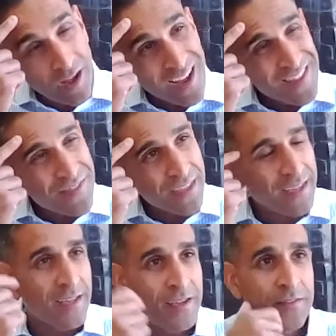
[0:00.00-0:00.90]
I
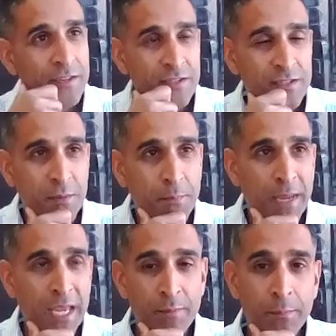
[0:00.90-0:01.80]
think this is a
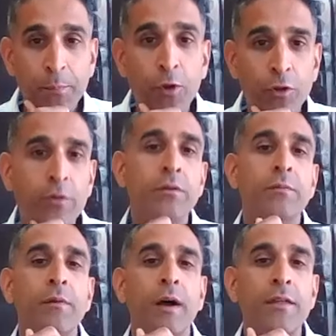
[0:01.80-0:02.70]
baby bull.
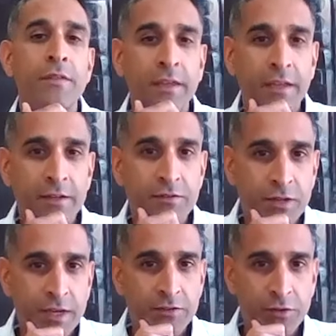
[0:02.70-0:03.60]
I think it's
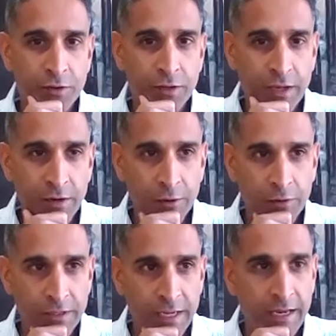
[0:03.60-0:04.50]

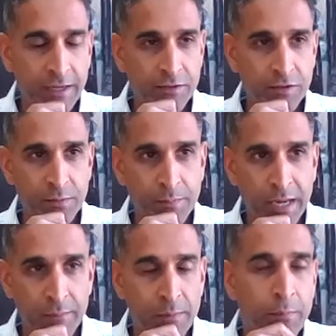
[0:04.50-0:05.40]
early days. It's a
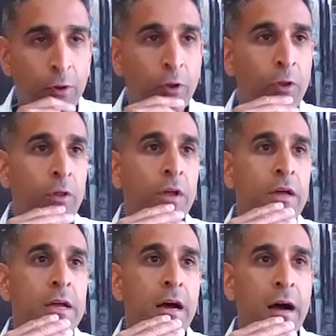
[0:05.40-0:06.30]
baby bull.
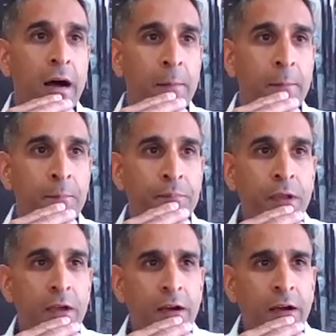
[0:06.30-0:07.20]

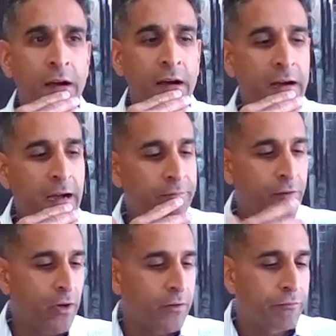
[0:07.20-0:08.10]
I've
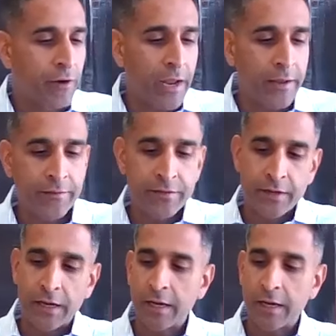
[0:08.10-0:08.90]
got a friend.